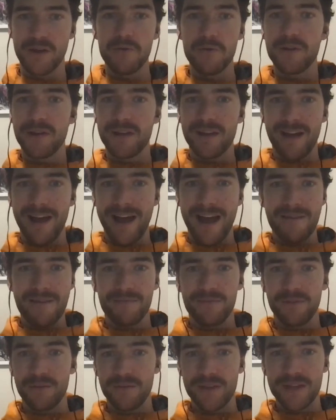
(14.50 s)
only a
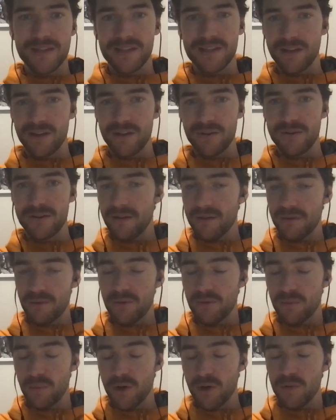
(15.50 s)
handful of years ago, I
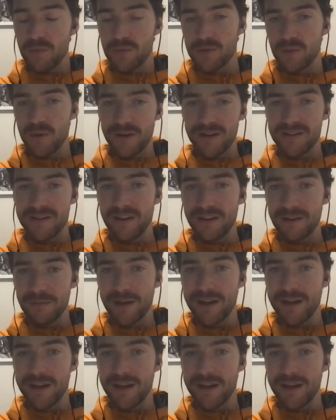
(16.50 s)
thought the world was quite a dark